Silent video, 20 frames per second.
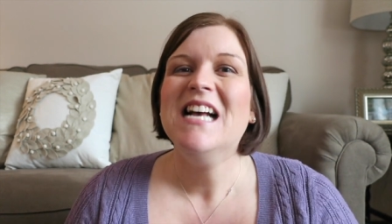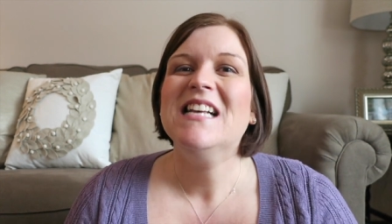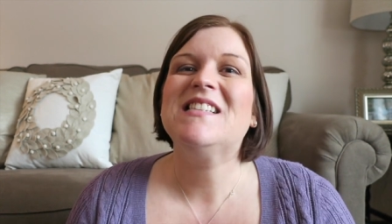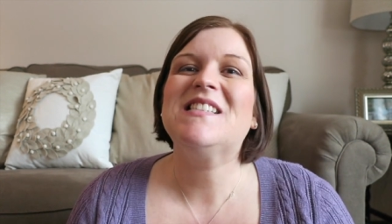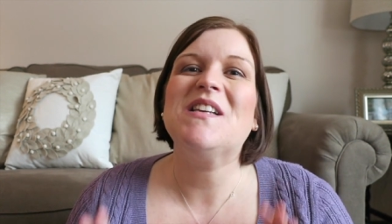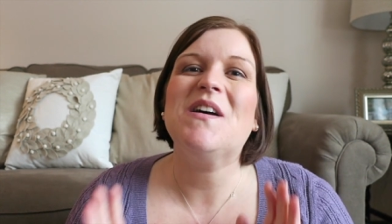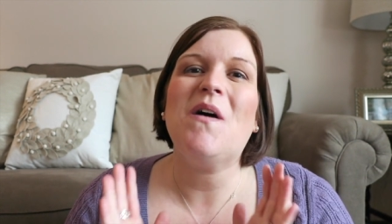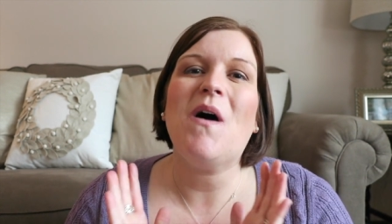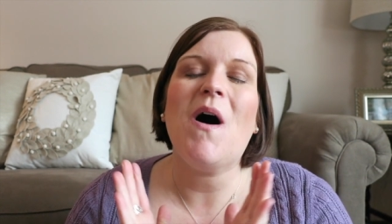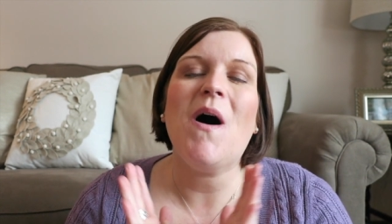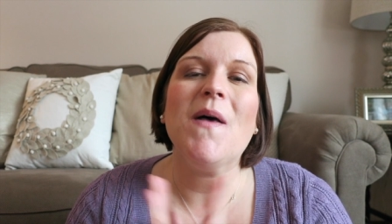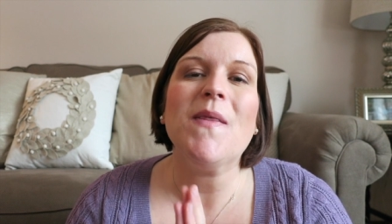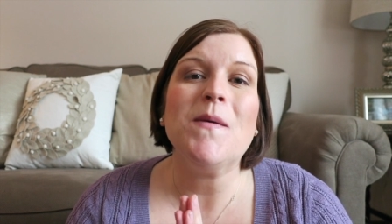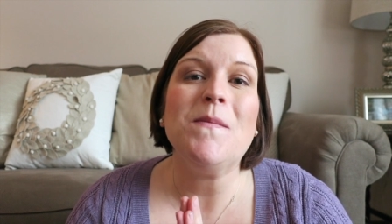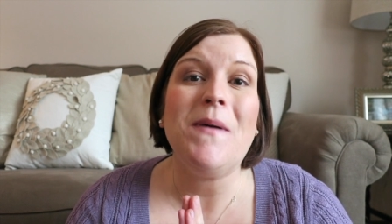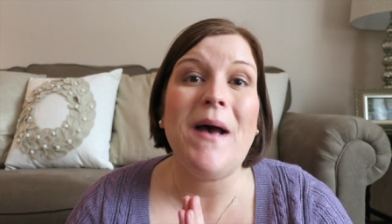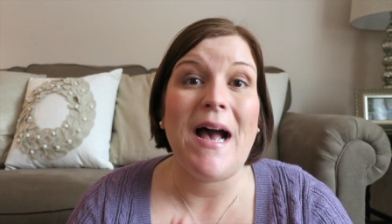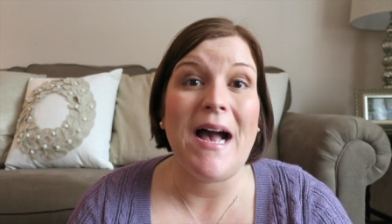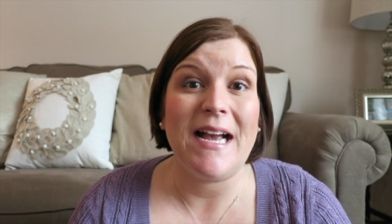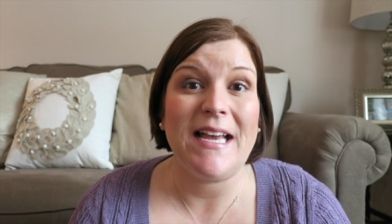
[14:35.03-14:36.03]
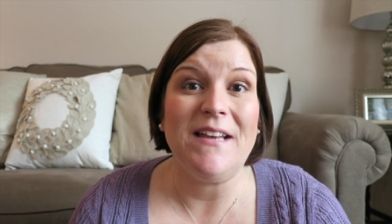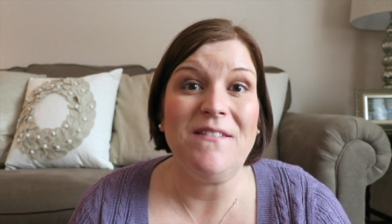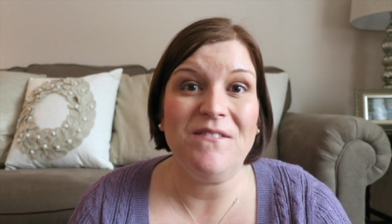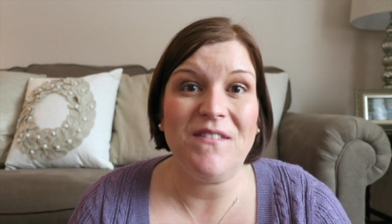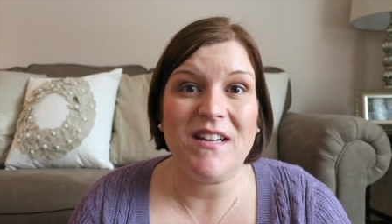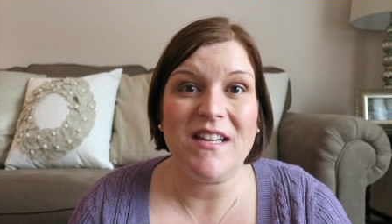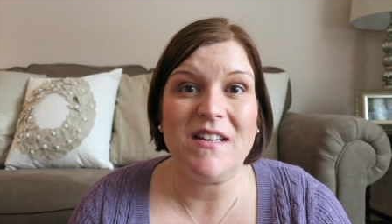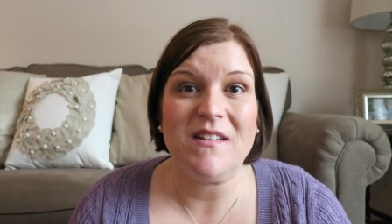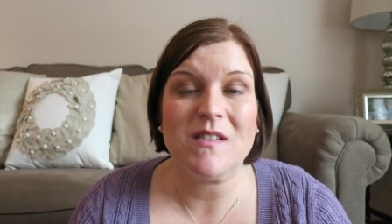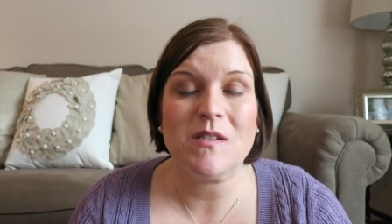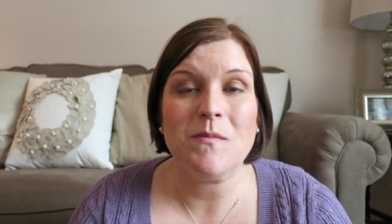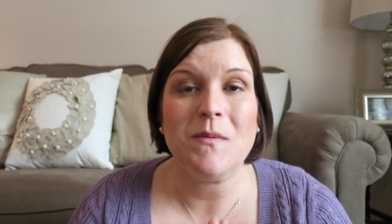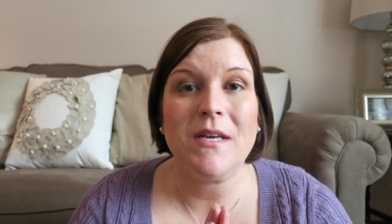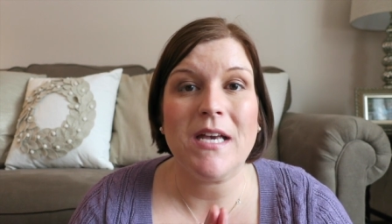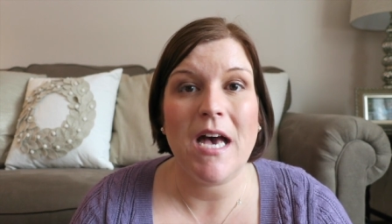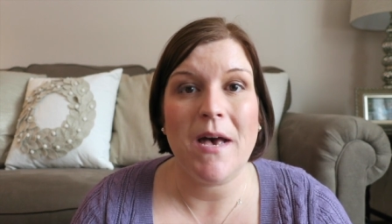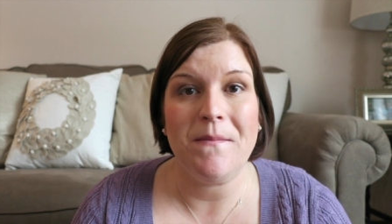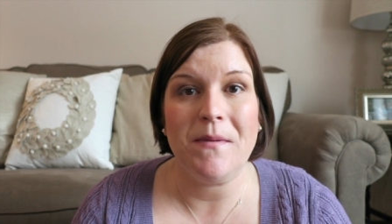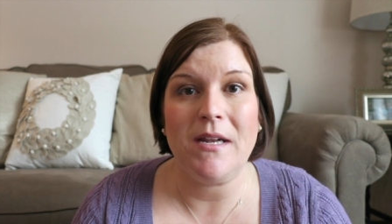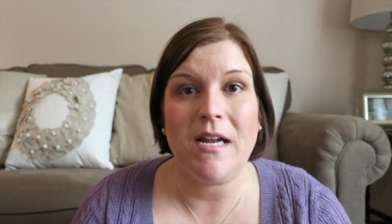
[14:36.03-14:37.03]
So all the packing videos will be
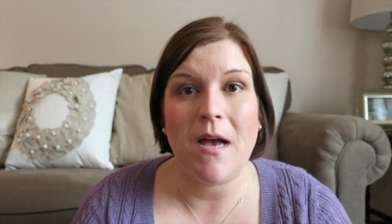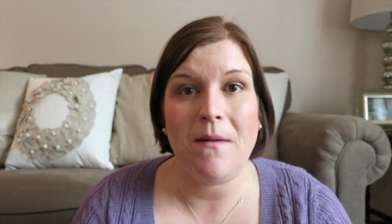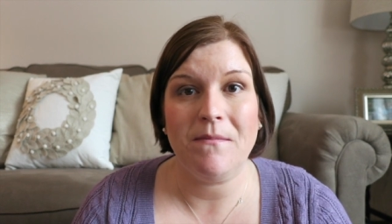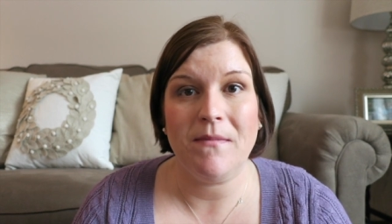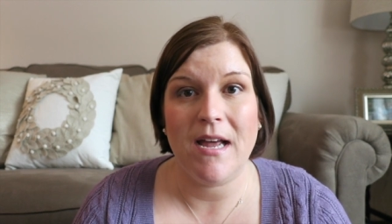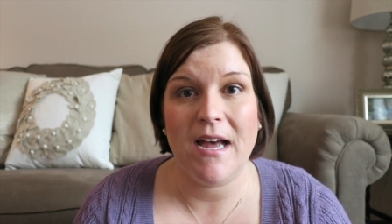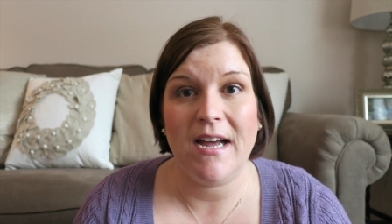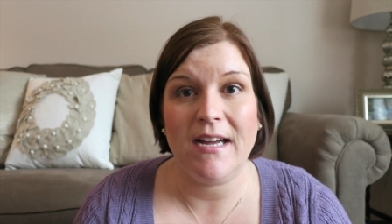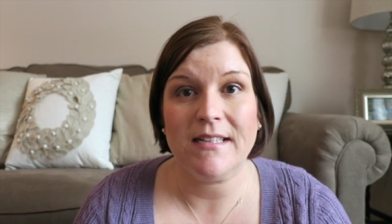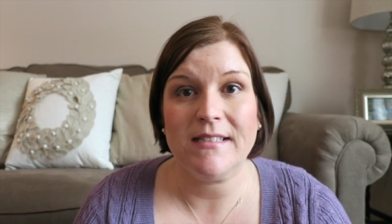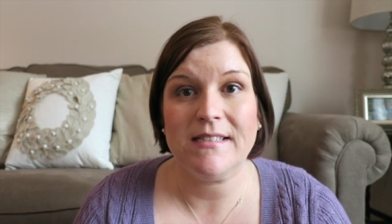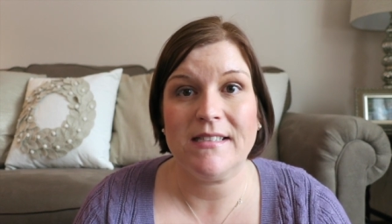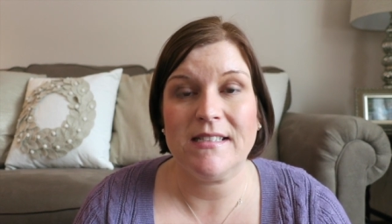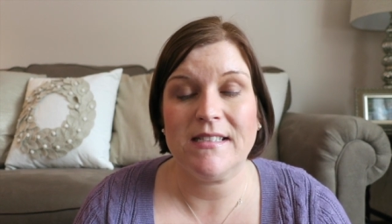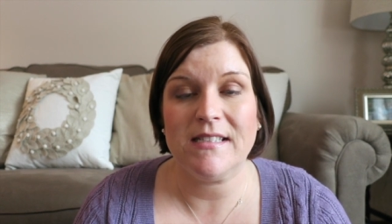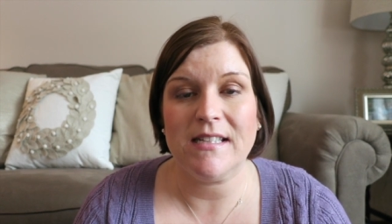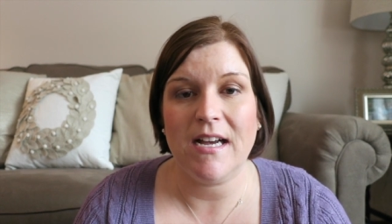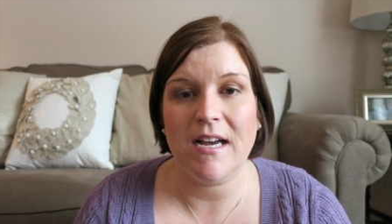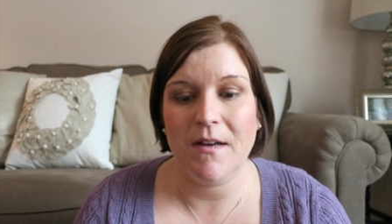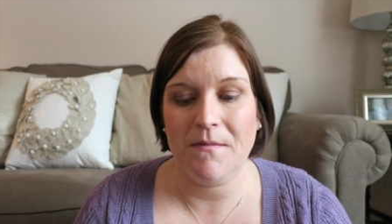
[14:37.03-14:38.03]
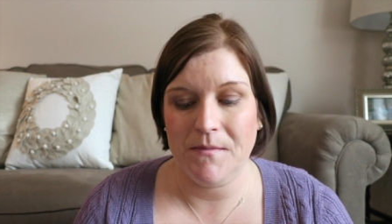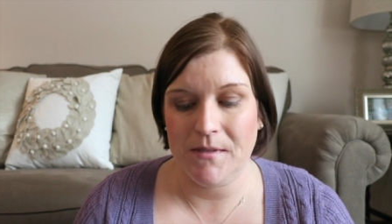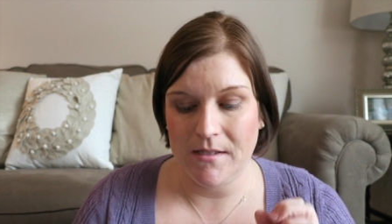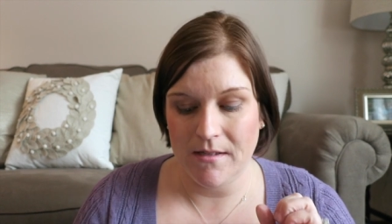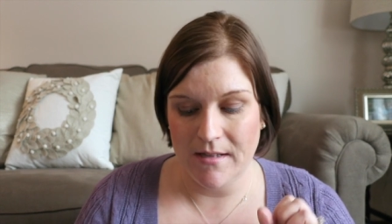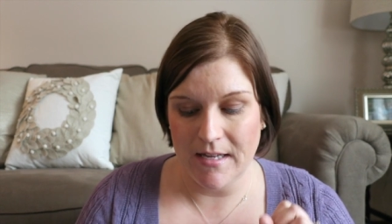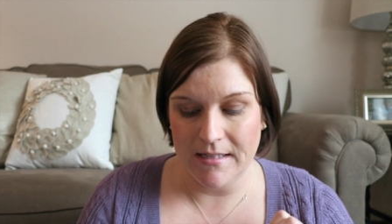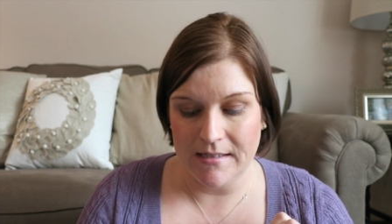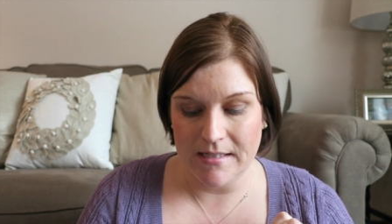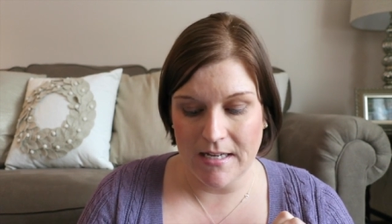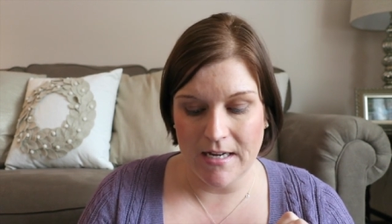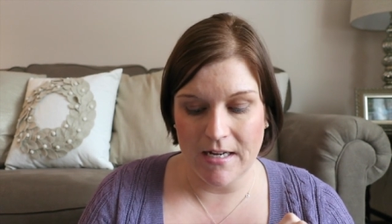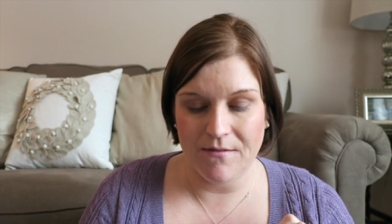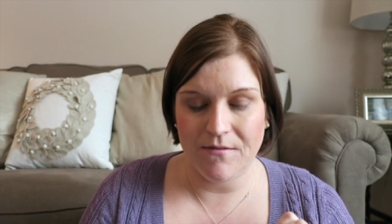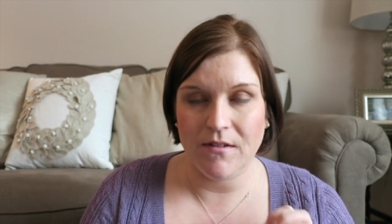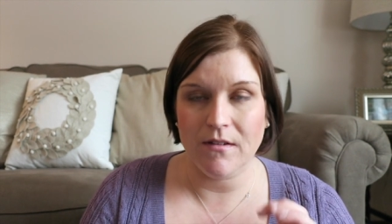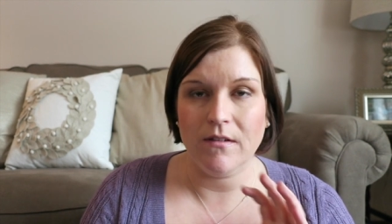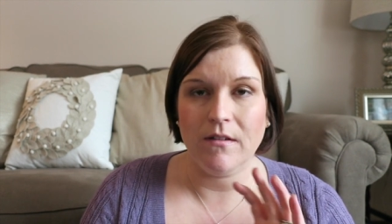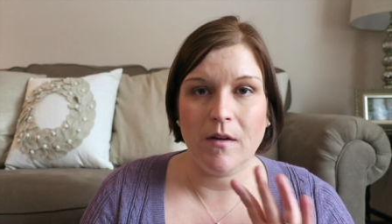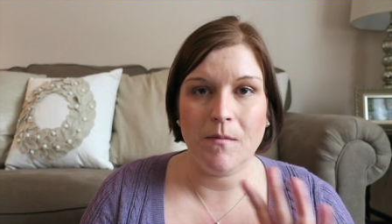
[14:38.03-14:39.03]
coming up next. So that's kind
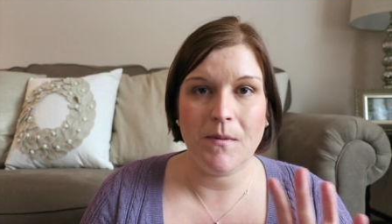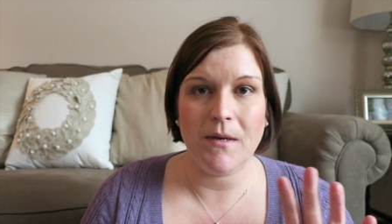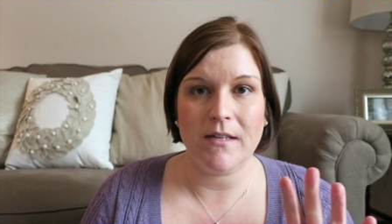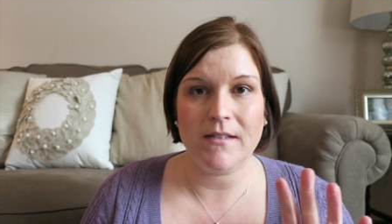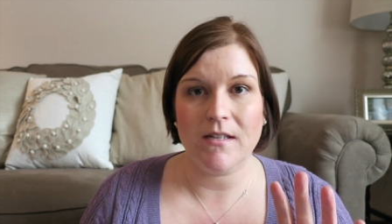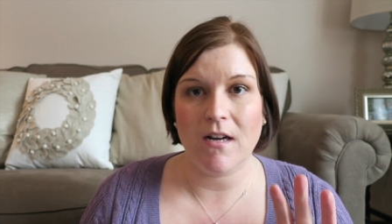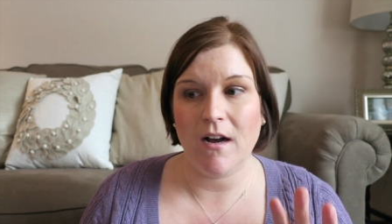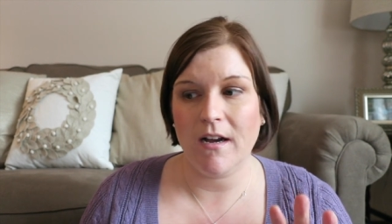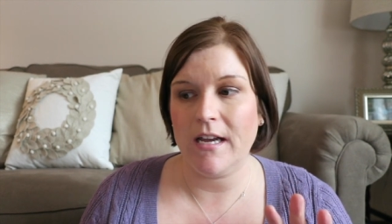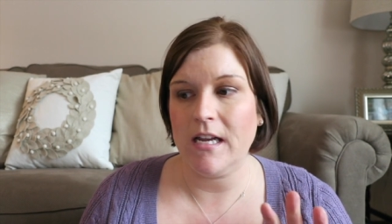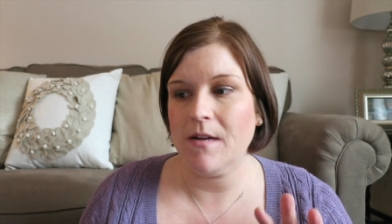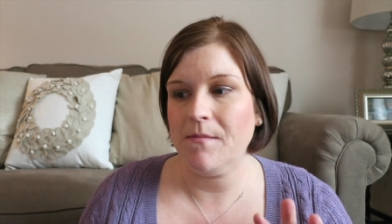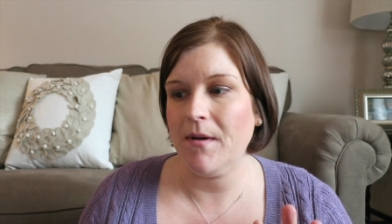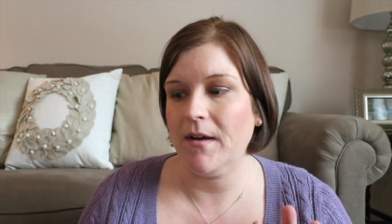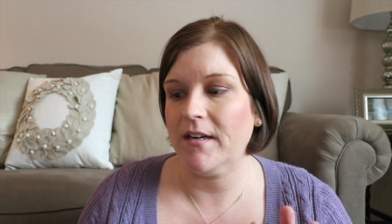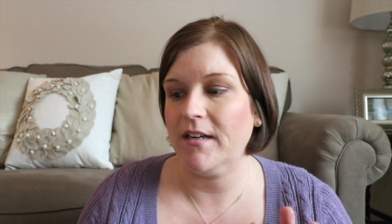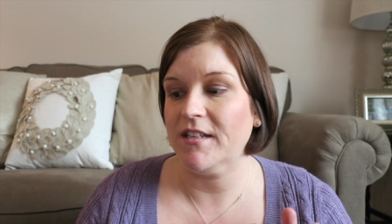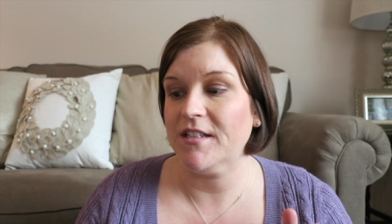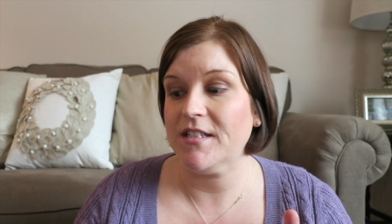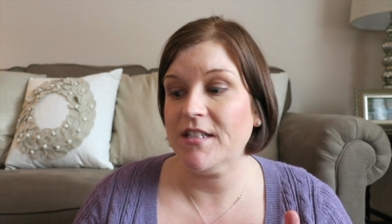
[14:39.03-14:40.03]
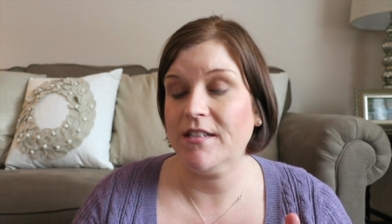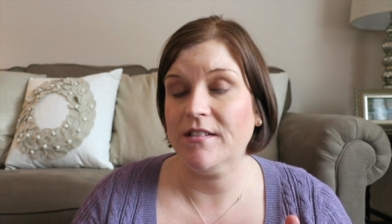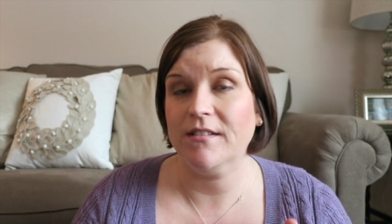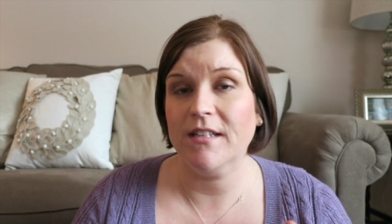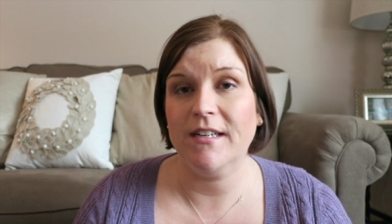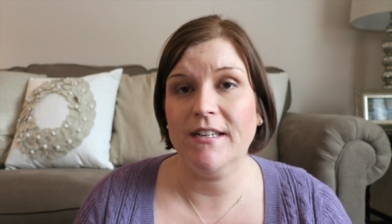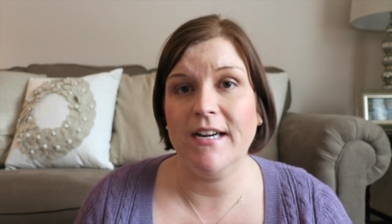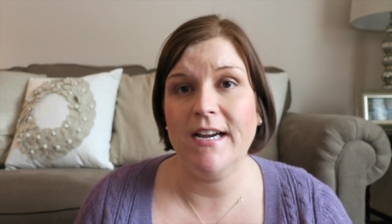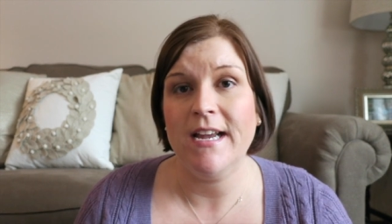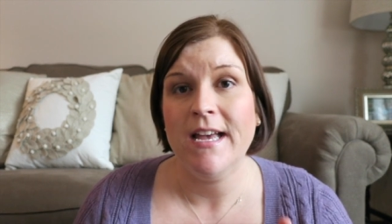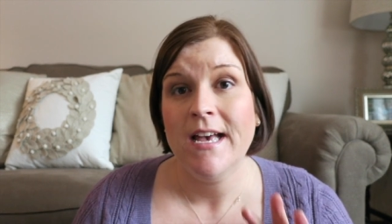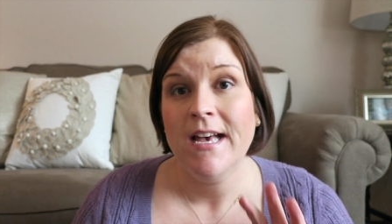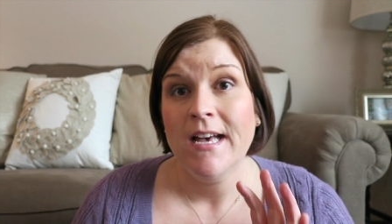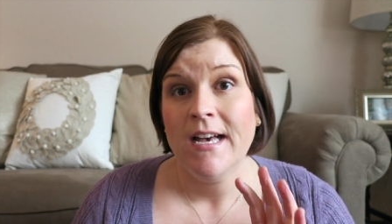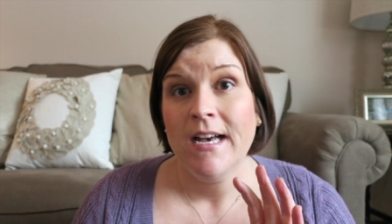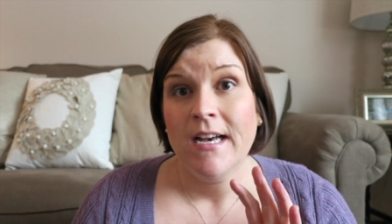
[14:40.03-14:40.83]
of a little bit talking about our itinerary.